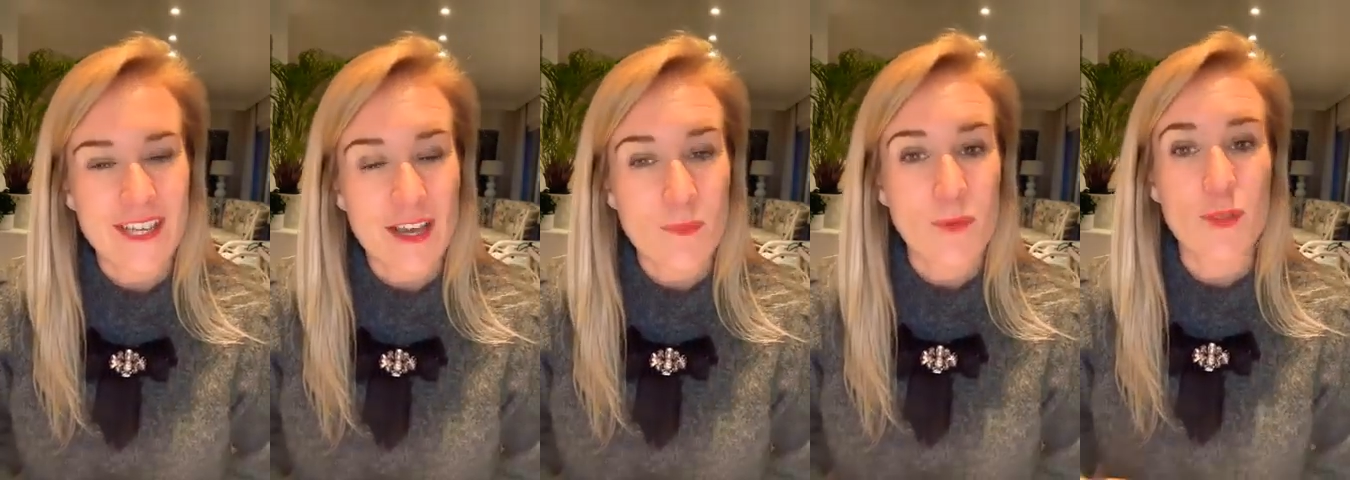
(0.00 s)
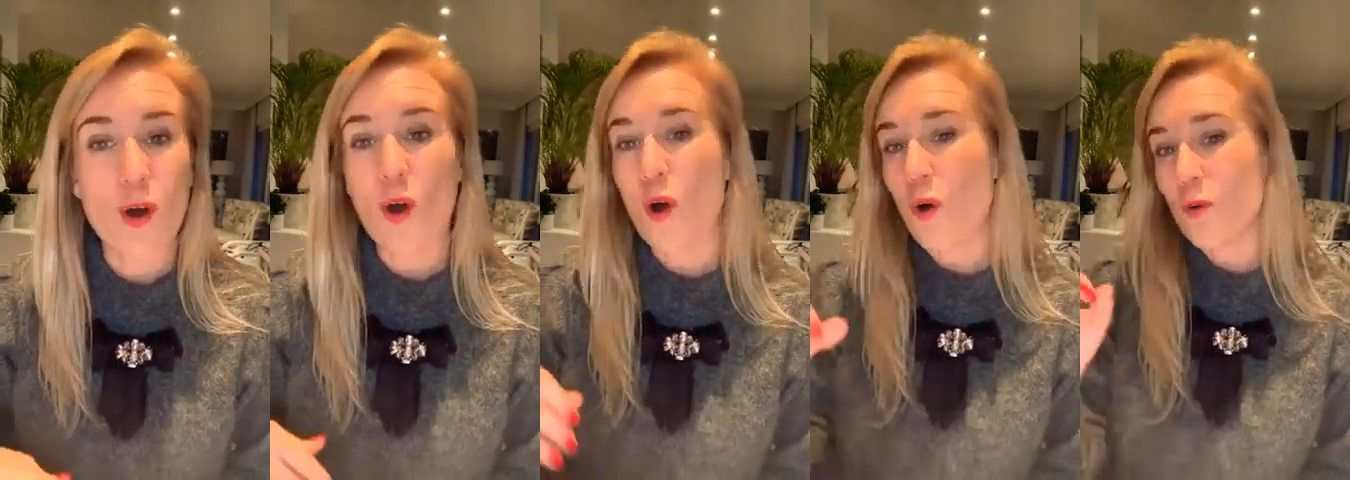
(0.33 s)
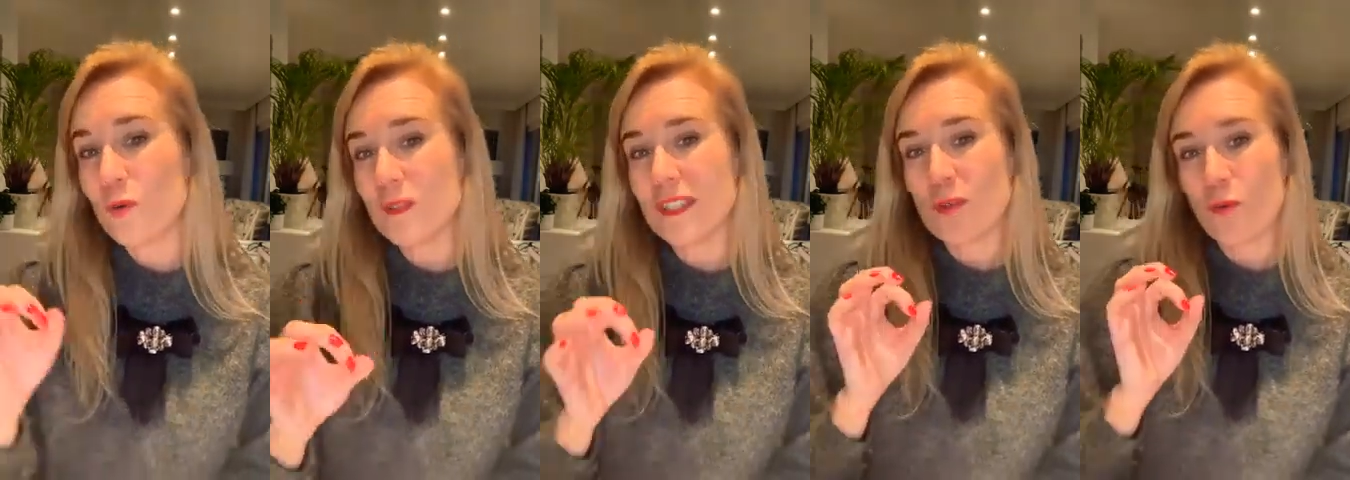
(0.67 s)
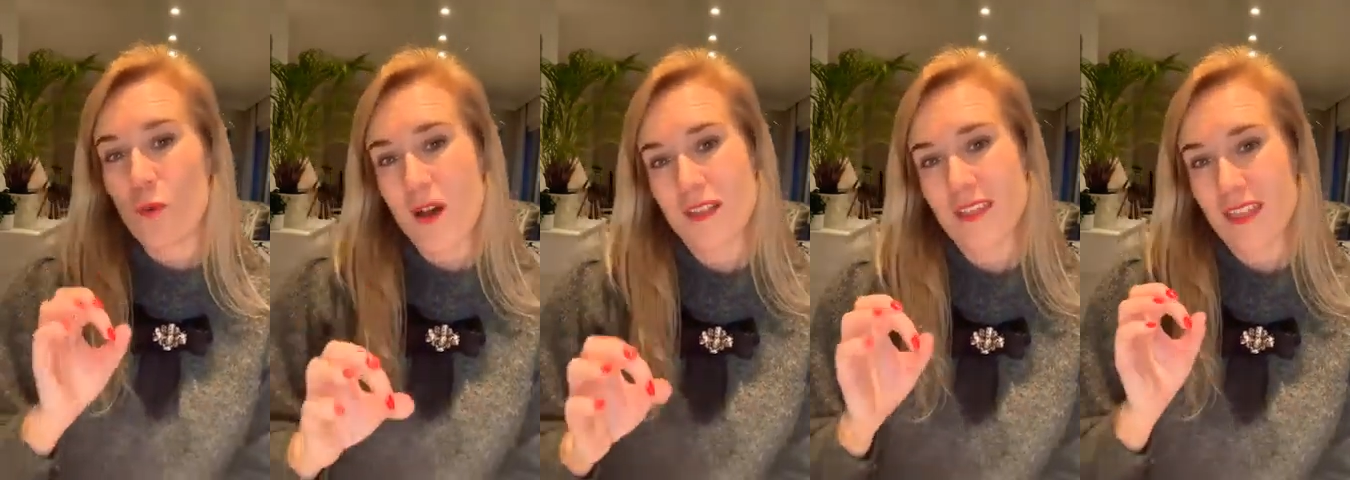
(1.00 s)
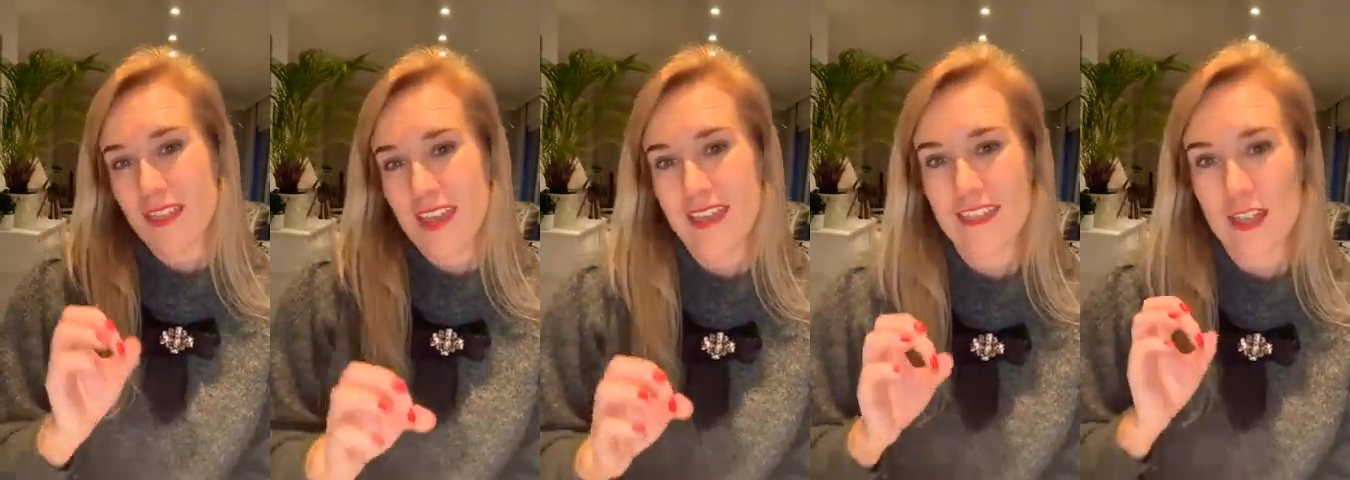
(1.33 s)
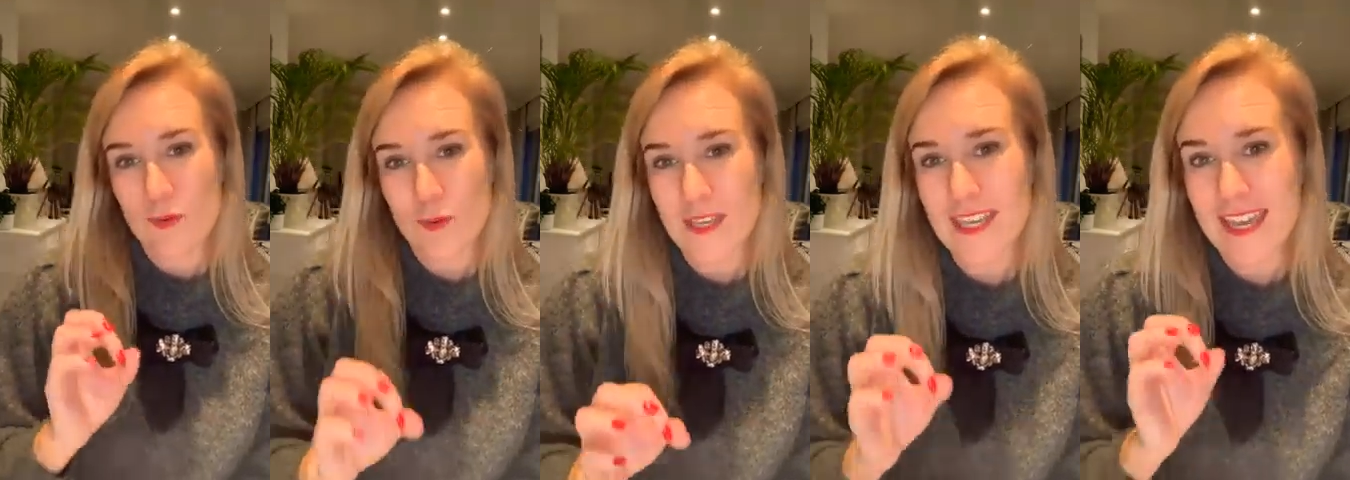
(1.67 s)
But the only one thing that
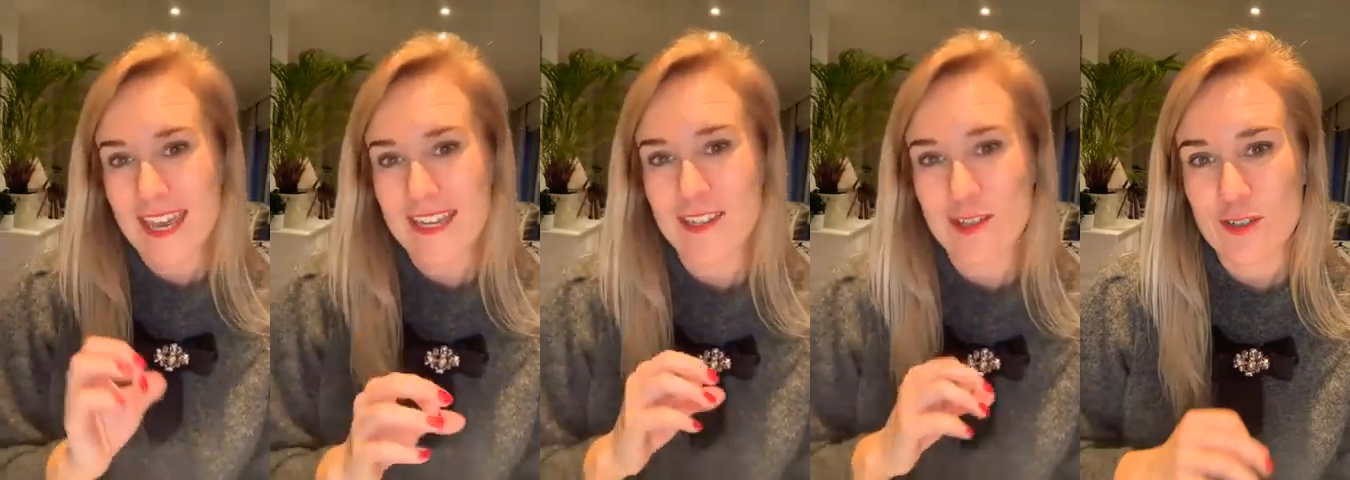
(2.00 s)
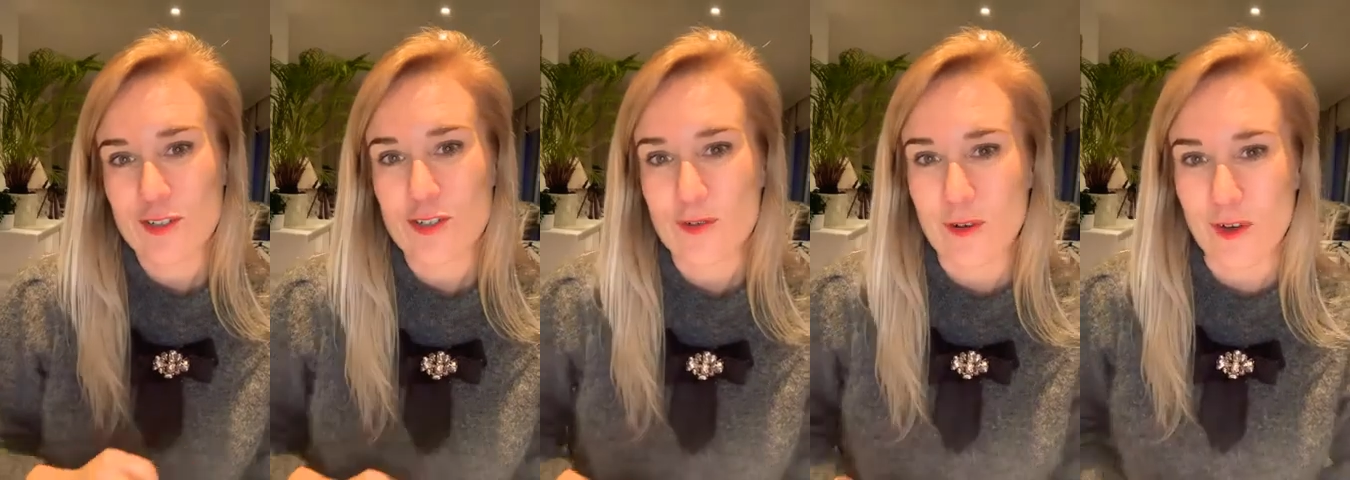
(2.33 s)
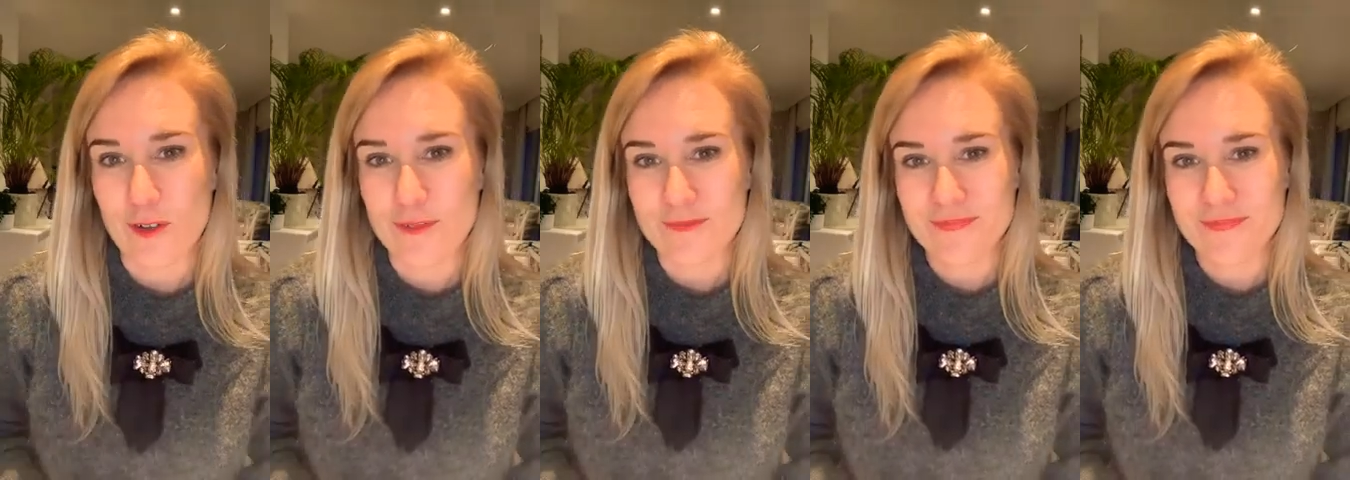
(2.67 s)
we can control,